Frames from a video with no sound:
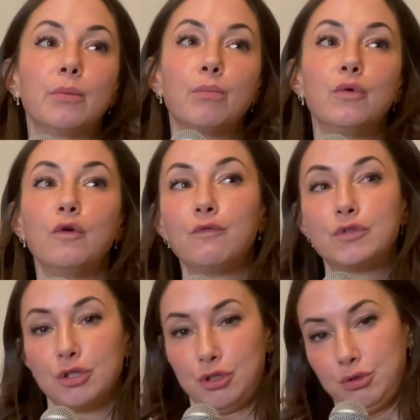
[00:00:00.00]
move
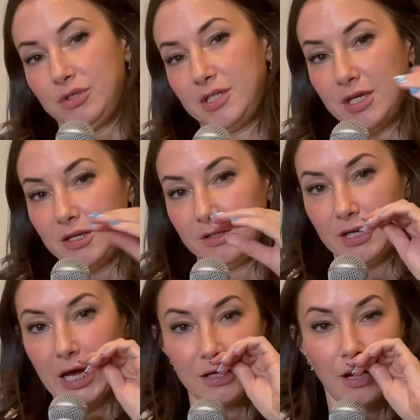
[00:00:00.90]
to Houston
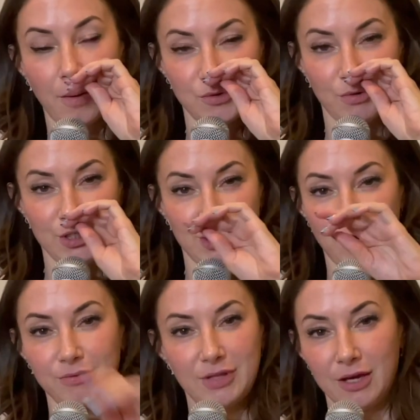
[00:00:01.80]
and come to our
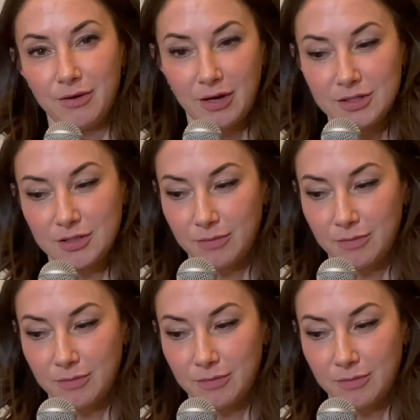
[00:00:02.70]
show. Thank you guys so